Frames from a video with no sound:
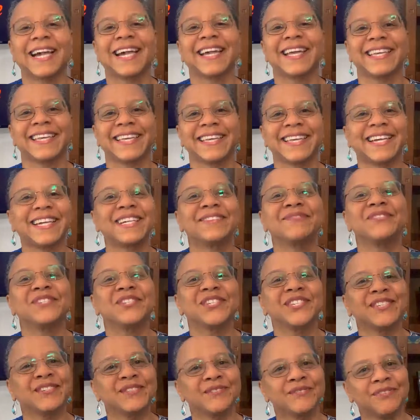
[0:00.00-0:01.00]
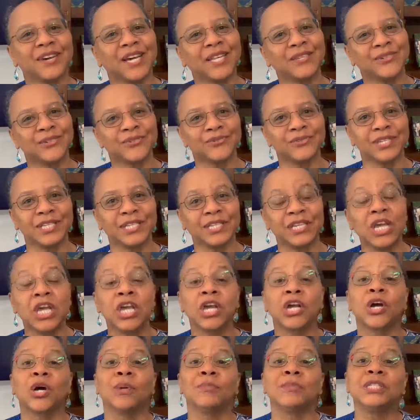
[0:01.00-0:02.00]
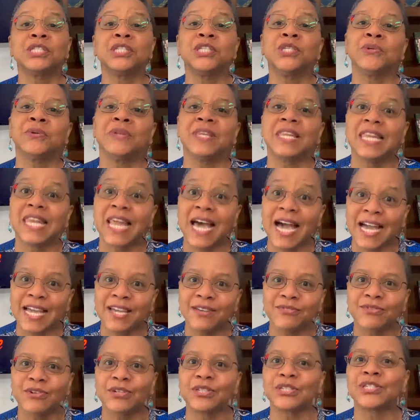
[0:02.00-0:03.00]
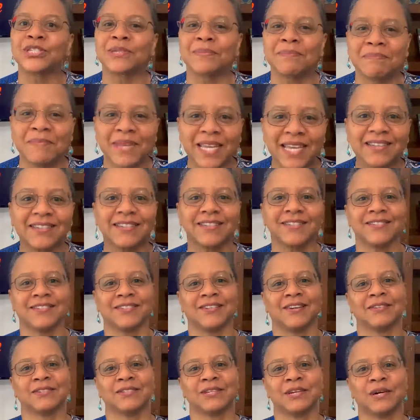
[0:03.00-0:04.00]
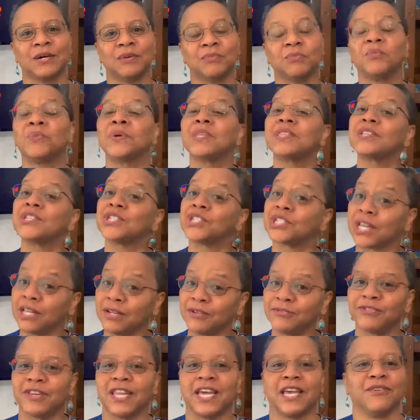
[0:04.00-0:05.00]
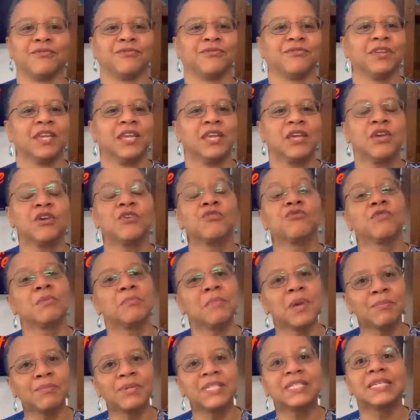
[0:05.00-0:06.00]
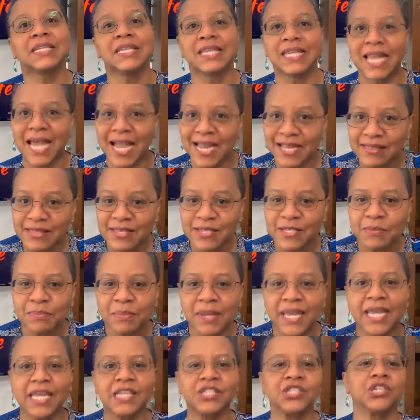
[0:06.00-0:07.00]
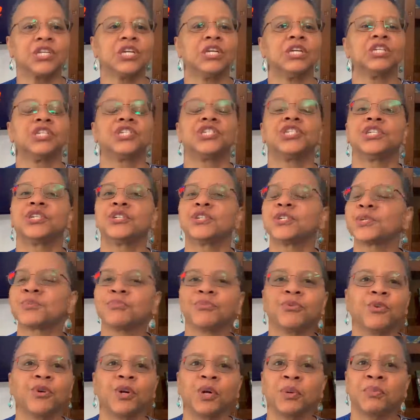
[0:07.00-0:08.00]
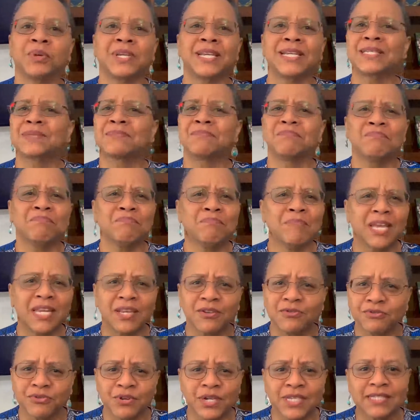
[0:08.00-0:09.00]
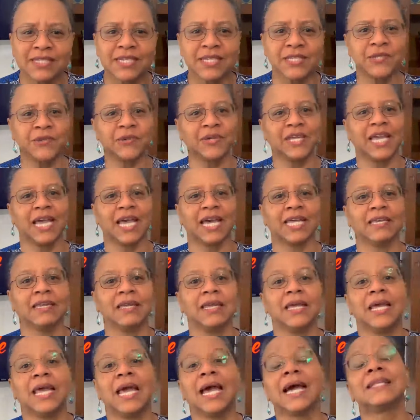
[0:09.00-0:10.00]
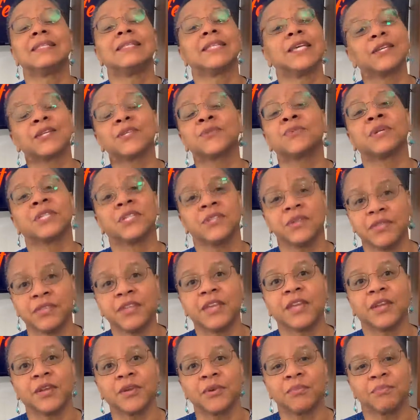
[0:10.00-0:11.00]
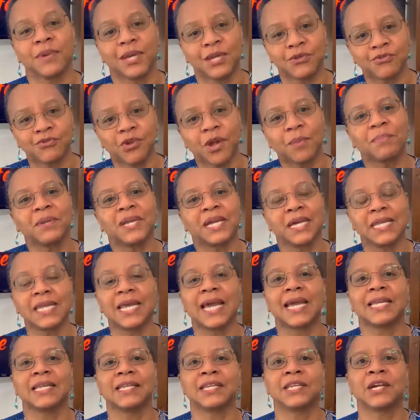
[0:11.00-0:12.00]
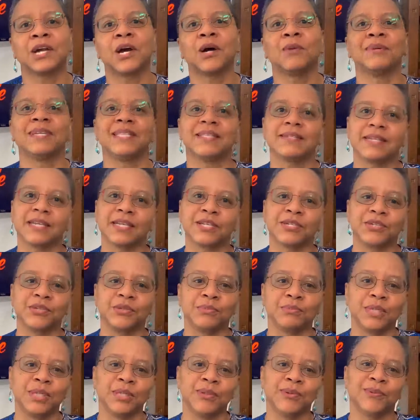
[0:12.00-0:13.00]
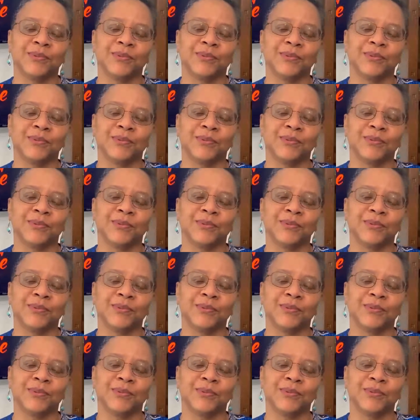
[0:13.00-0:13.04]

Hi, I'm Judith Falloon-Reid, coming to you live on Jamaicans.com with Shelf Life. Remember to like this page, share this program with as many friends as you can, and tell us what you think by dropping a line in the comment section below.